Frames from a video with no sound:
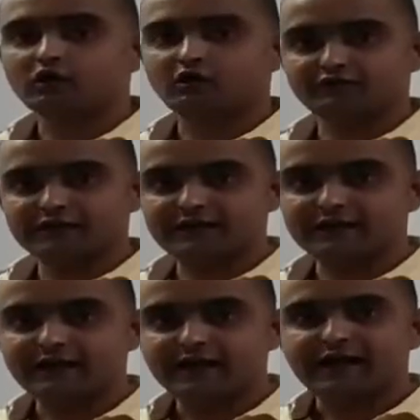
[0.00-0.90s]
of the
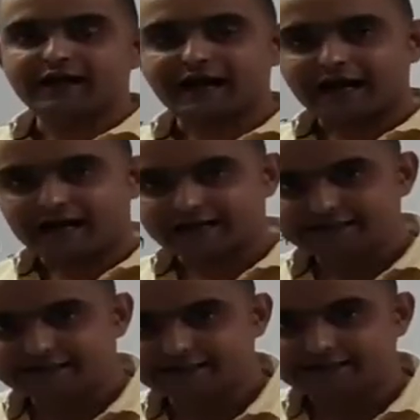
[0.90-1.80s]

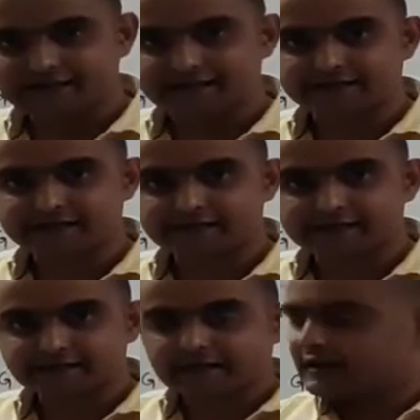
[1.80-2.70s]
IELTS test.
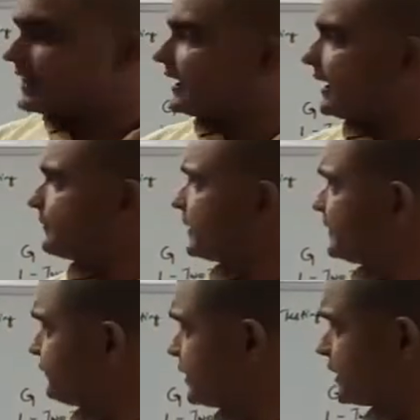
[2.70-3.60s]
I
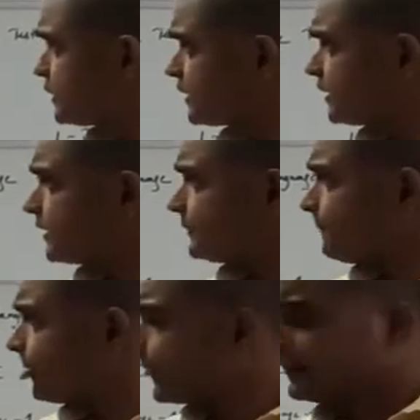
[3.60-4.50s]
believe there is
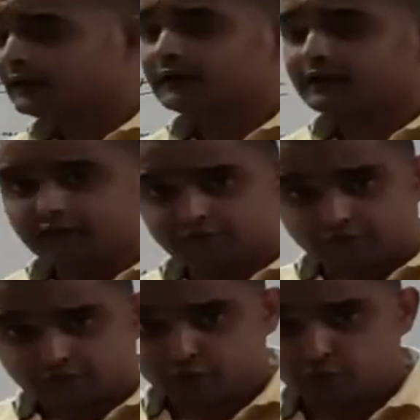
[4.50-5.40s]
enough
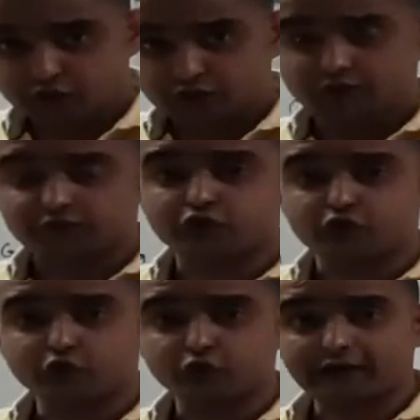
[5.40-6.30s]
information for
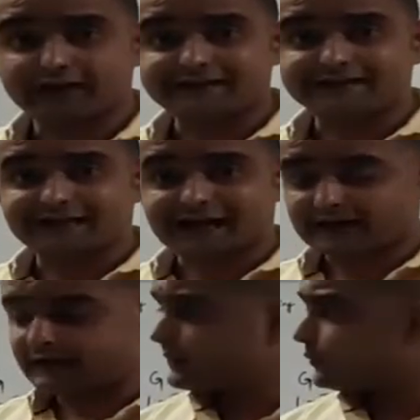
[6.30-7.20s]
you to get
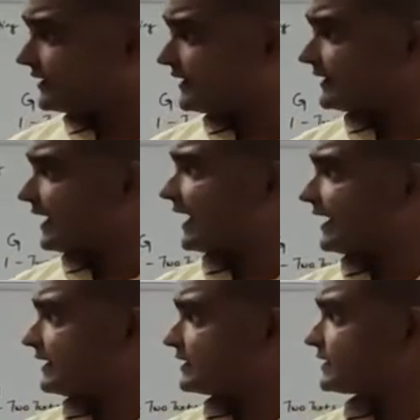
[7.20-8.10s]
started with
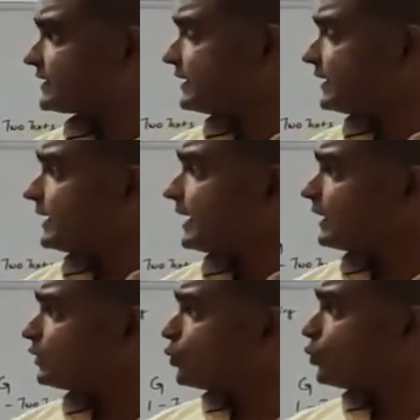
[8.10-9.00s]
IELTS.
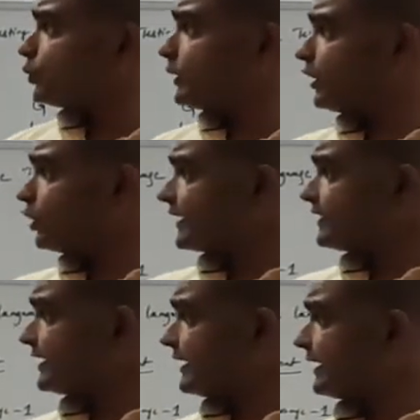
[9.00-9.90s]
Now we'll look at the